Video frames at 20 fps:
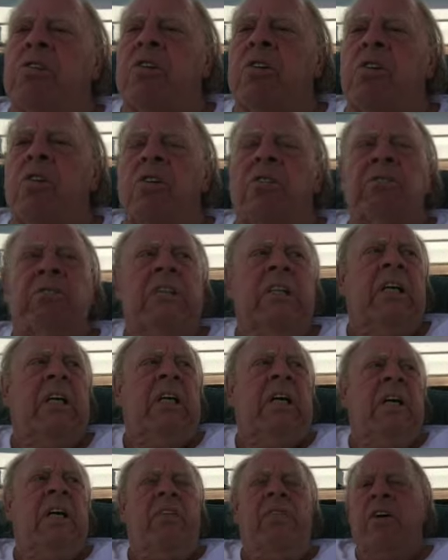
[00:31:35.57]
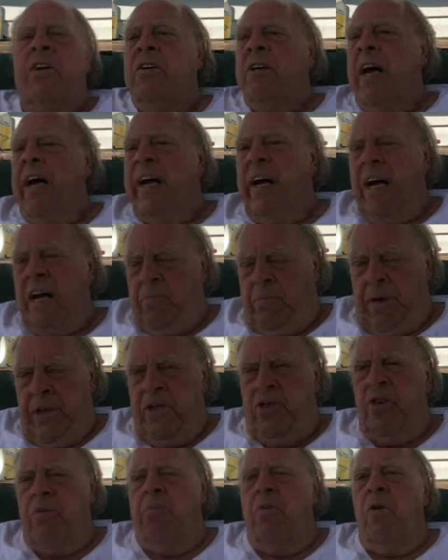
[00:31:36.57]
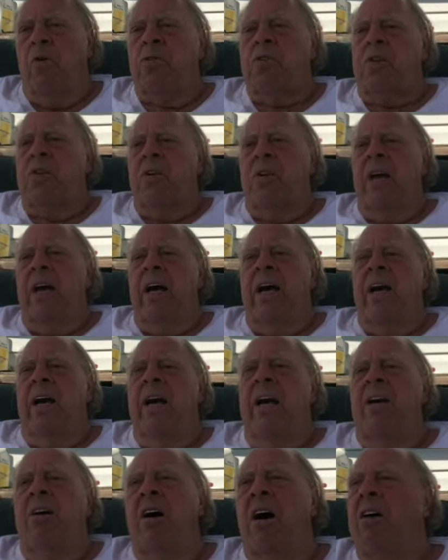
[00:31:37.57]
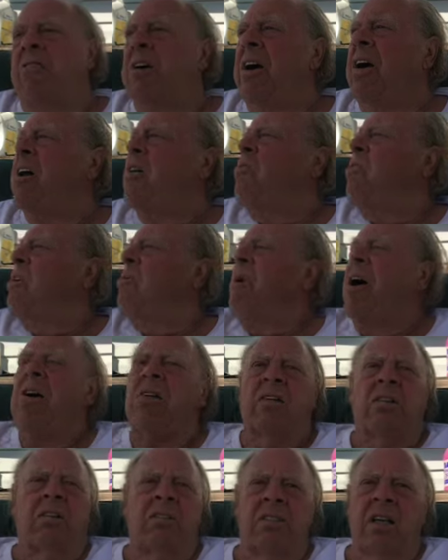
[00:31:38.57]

you know. I got a picture posted today of Adolf Hitler with about,